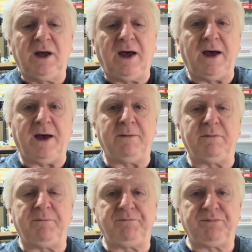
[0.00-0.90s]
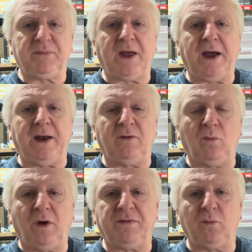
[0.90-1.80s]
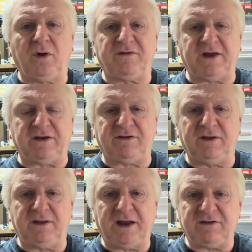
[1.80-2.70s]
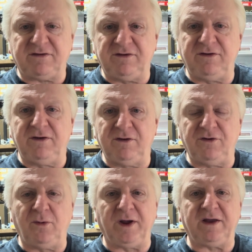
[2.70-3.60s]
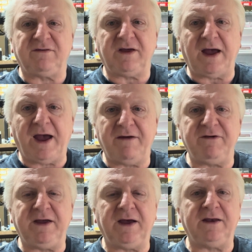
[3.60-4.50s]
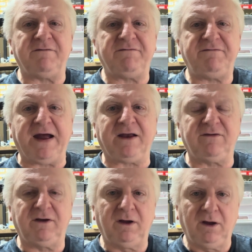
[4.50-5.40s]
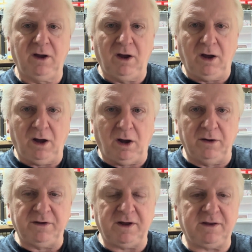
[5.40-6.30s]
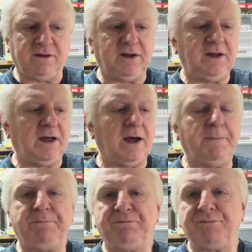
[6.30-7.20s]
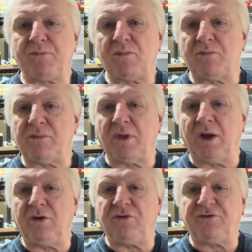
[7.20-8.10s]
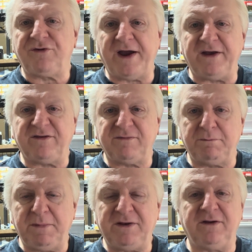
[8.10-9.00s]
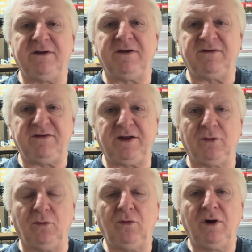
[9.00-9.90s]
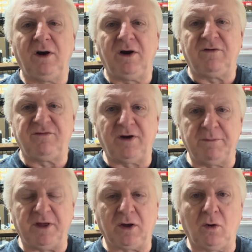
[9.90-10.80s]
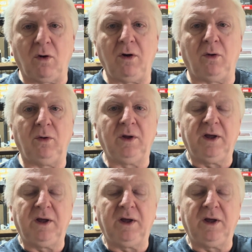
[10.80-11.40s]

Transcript: Um, and what's that's doing? It's having an effect on the transmitted signal from the coil.